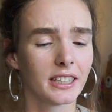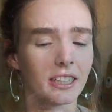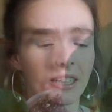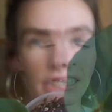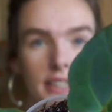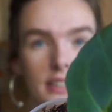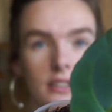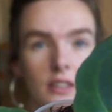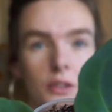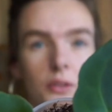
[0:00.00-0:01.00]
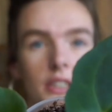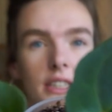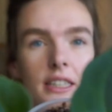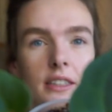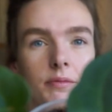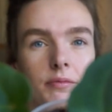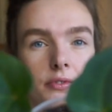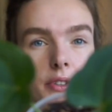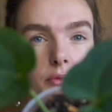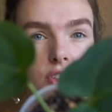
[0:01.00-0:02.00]
This one I got locally
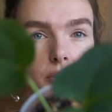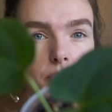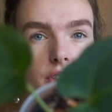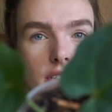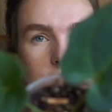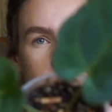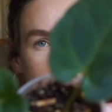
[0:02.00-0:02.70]
from someone,